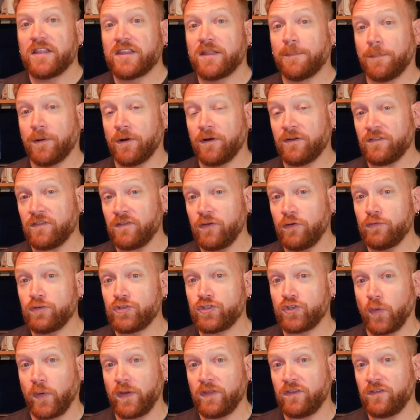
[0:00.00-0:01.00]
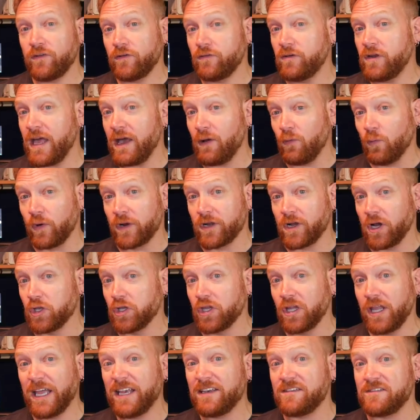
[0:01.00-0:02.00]
The person who joins your network on
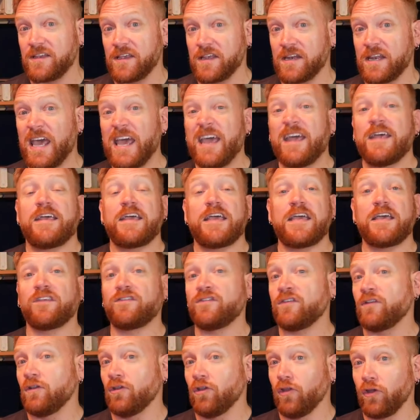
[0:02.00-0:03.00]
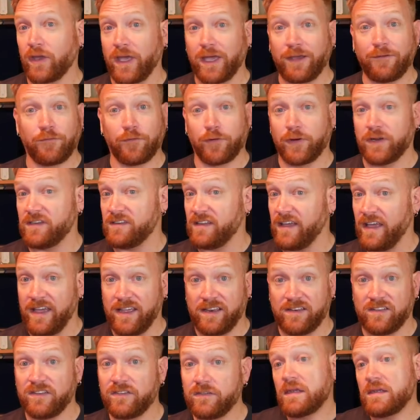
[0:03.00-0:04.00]
LinkedIn isn't looking for a
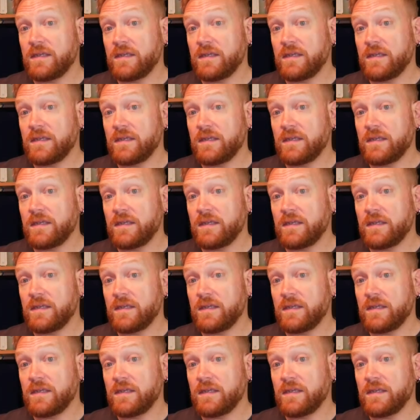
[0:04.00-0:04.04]
date.